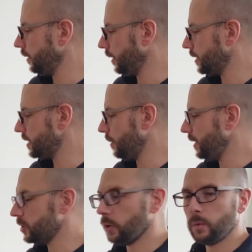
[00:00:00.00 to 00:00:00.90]
a
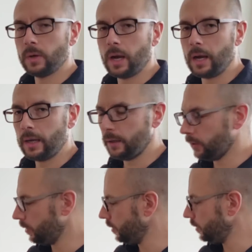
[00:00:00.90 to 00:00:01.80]
semitone
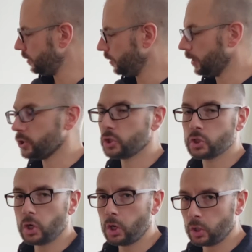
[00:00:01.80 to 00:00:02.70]
higher, or a
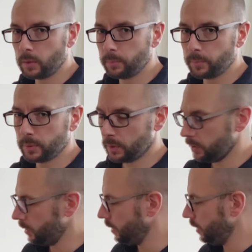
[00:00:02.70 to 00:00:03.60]
sharp,
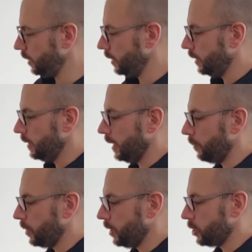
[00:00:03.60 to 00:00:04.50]
then
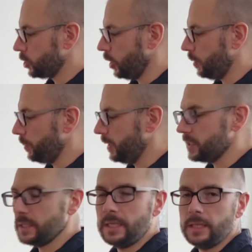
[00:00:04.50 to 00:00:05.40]
I'm gonna sharp
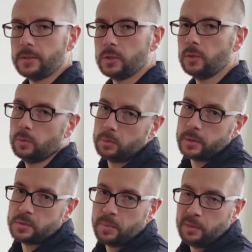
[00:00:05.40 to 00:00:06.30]
this E too,
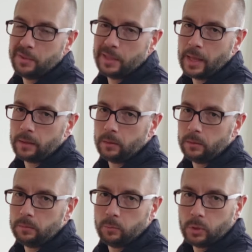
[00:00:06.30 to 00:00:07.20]
because maybe
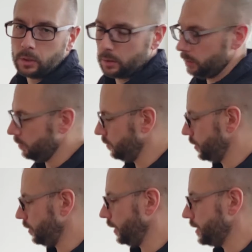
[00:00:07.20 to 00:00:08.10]
that'll work.
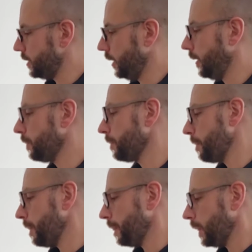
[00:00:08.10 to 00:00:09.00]
So let's see.
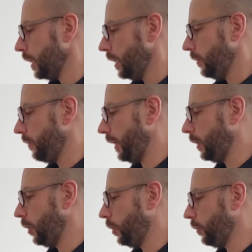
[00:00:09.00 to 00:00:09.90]
If I
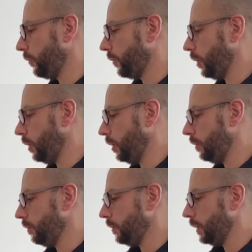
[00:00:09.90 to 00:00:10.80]
go
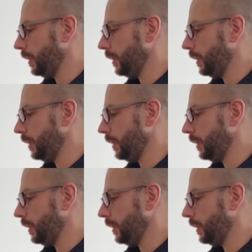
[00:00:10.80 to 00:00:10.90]
from